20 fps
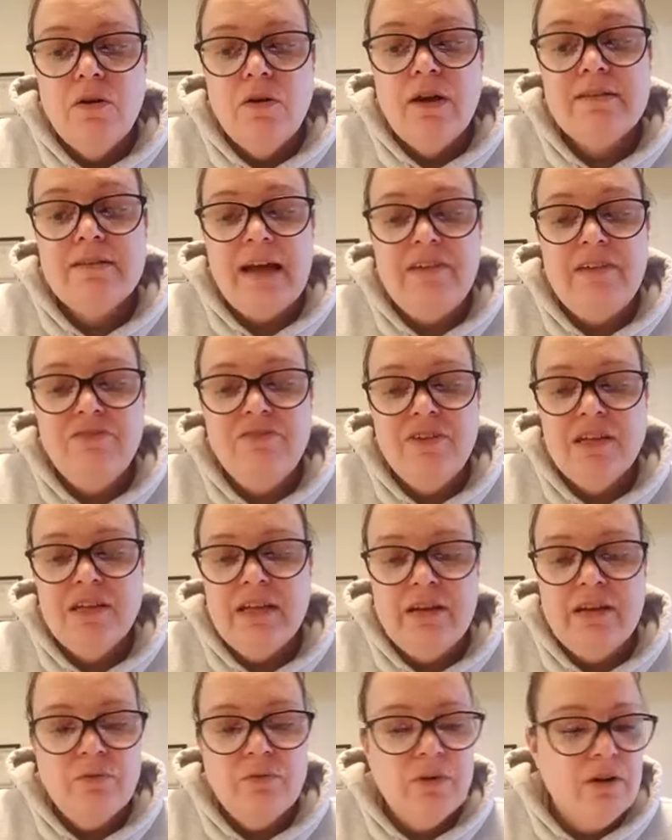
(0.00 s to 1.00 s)
I feel like
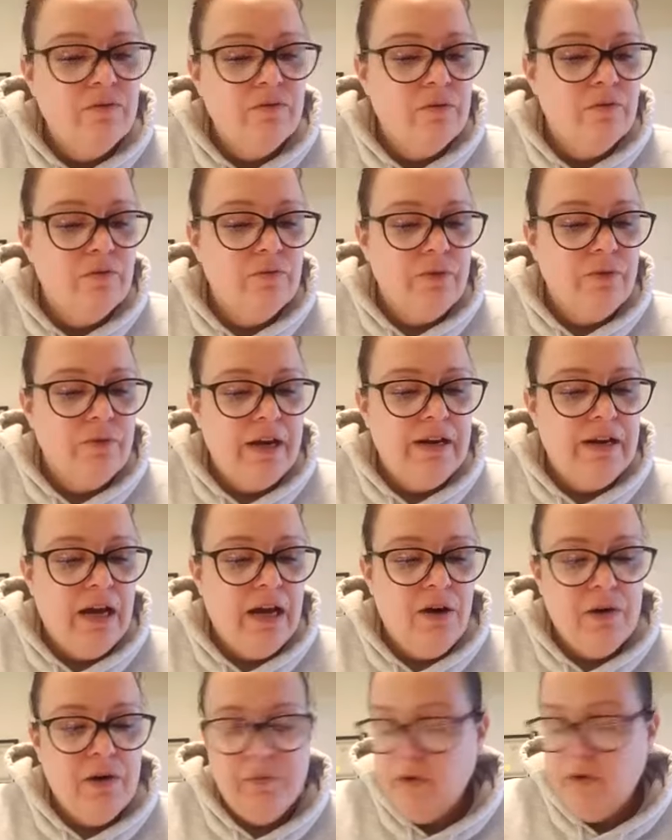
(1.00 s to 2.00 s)
right
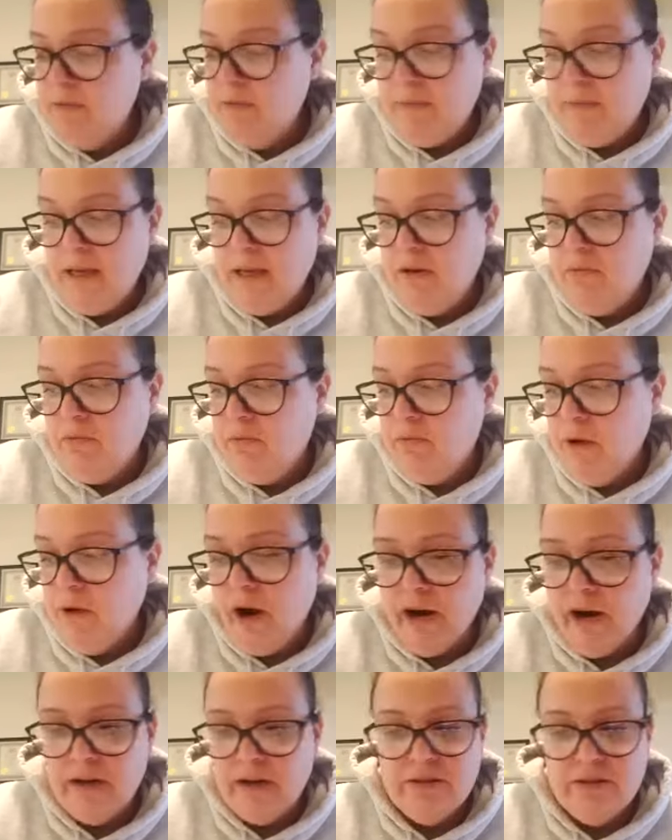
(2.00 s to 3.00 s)
now it would be
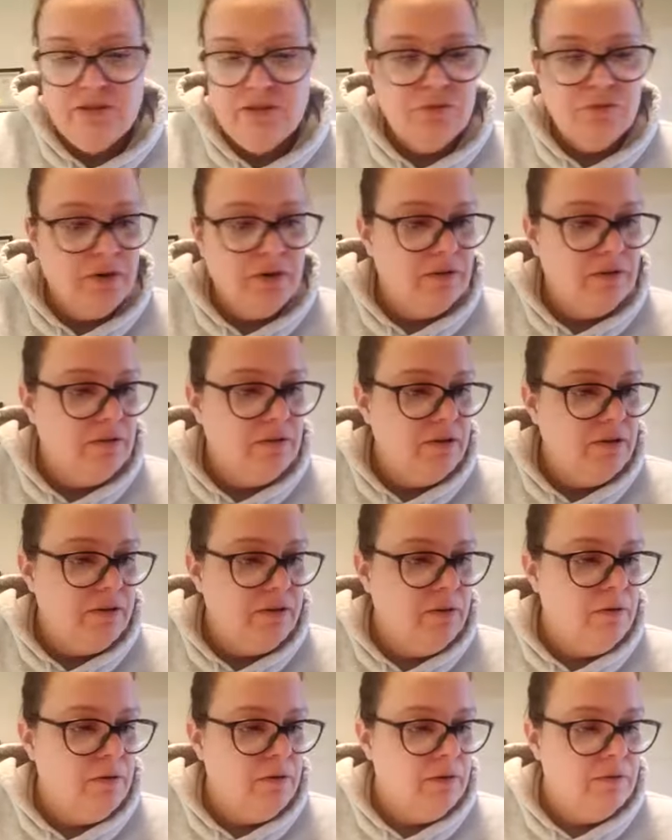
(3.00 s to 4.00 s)
hard to work
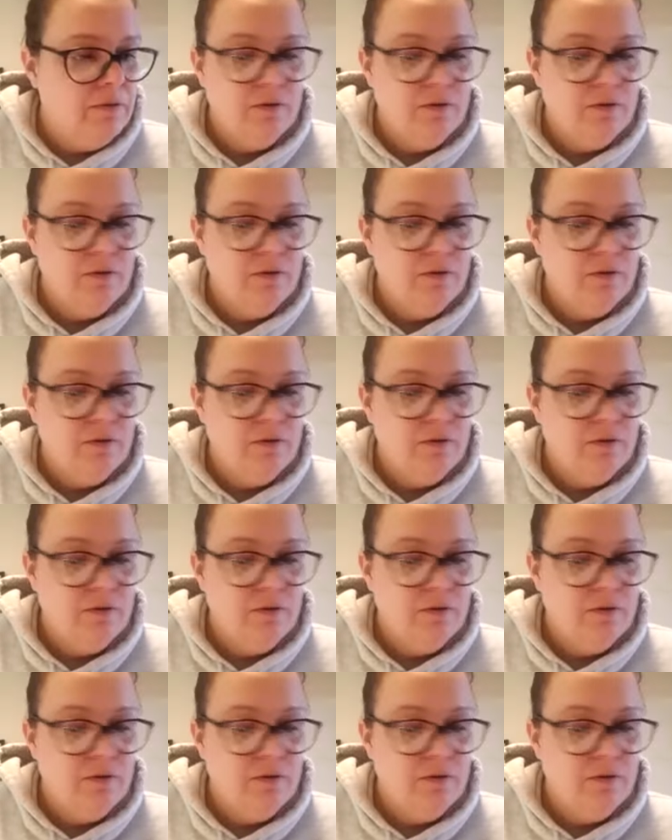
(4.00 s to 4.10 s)
through